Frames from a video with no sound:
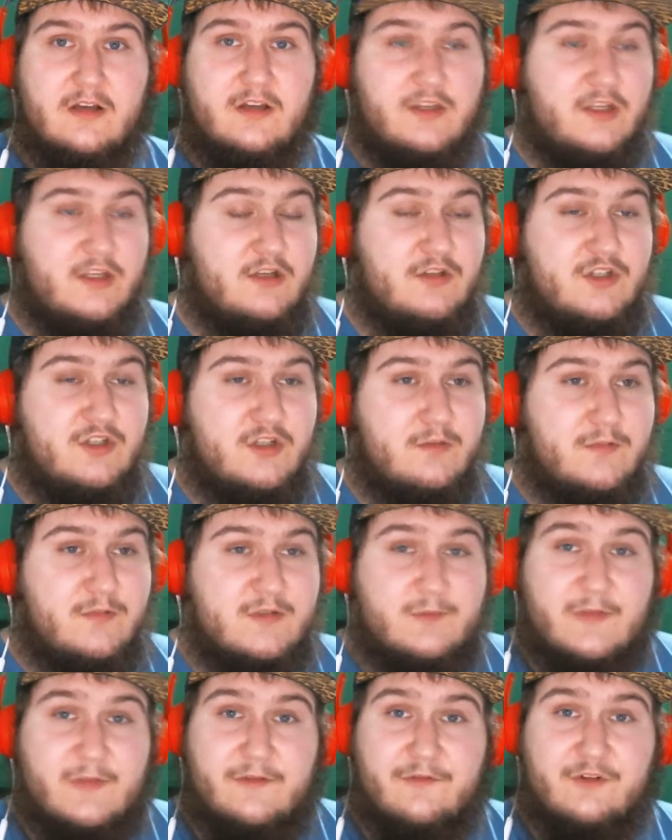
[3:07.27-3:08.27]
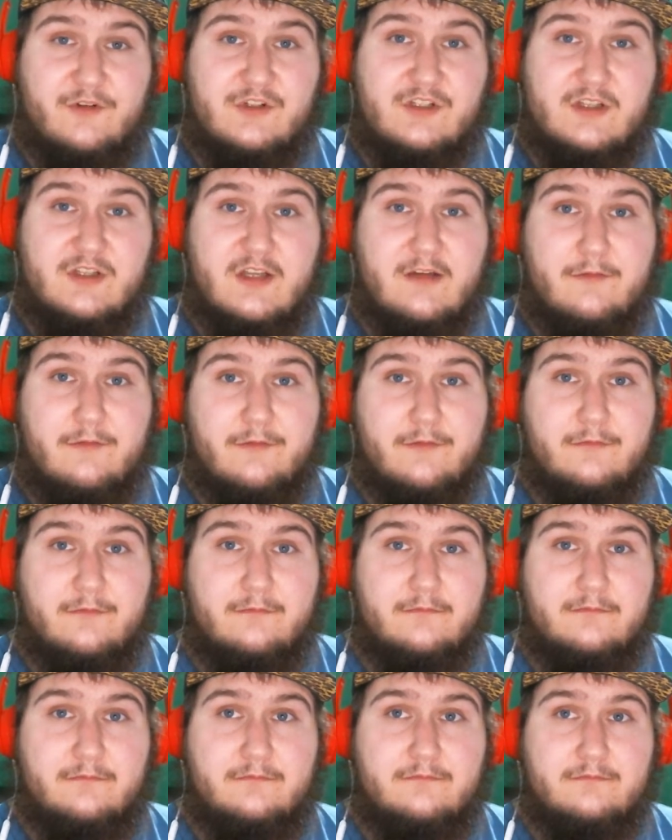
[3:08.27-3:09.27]
YouTube is my first love.
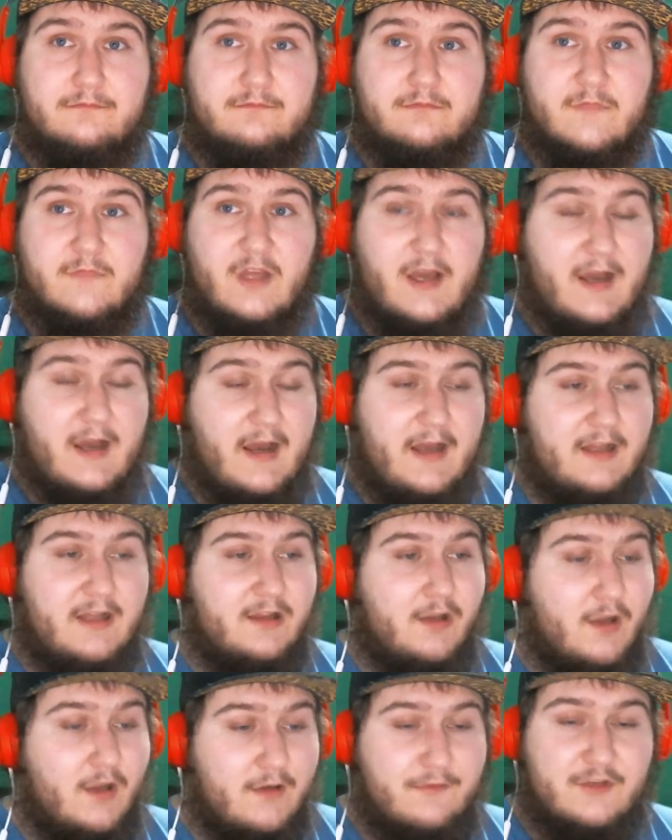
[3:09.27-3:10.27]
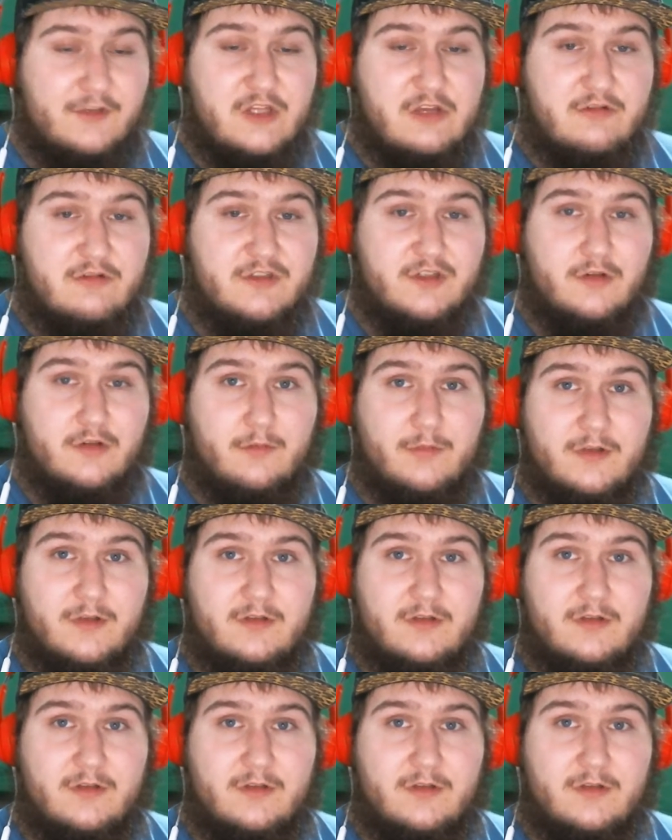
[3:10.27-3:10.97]
I love YouTube.